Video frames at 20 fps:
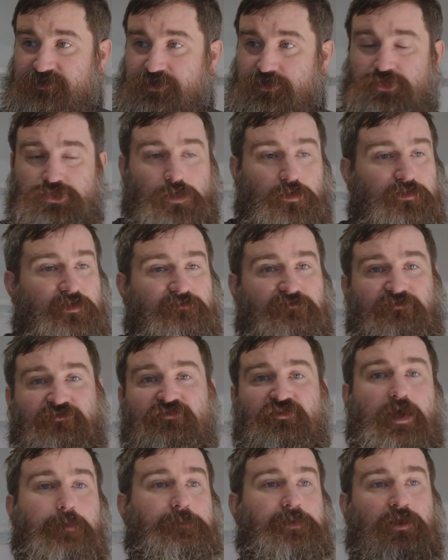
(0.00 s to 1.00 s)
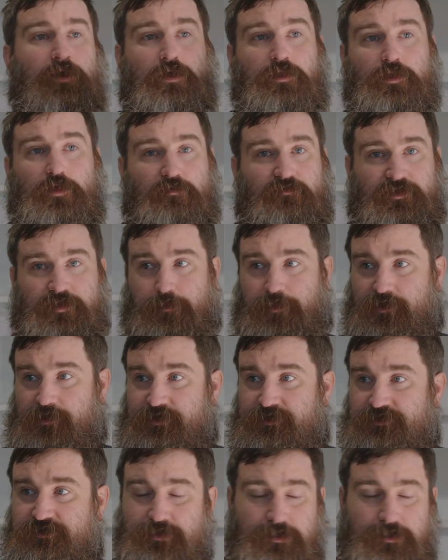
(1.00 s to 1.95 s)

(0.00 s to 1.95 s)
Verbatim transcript: And so they're flopping all over the place.